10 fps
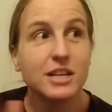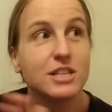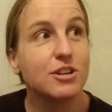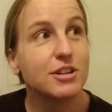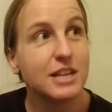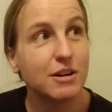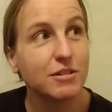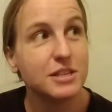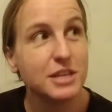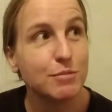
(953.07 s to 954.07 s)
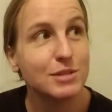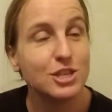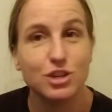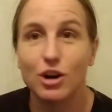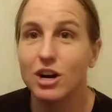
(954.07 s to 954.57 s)
starts out his name is
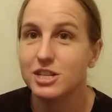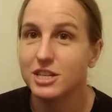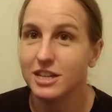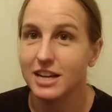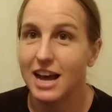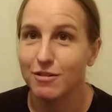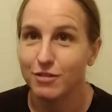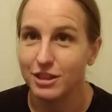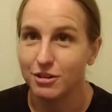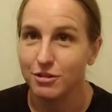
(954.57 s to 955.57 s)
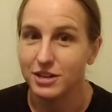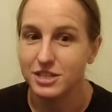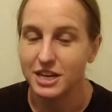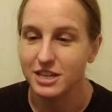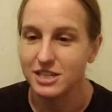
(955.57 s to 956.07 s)
Josh, and then halfway through it
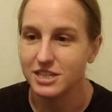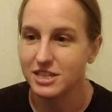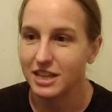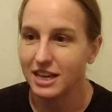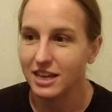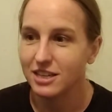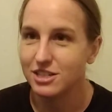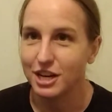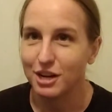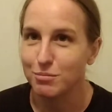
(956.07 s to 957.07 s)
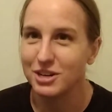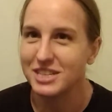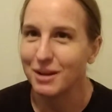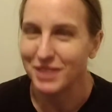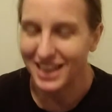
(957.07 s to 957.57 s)
changes to like Jacob or
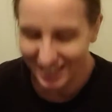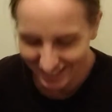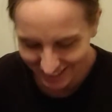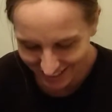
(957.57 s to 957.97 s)
something.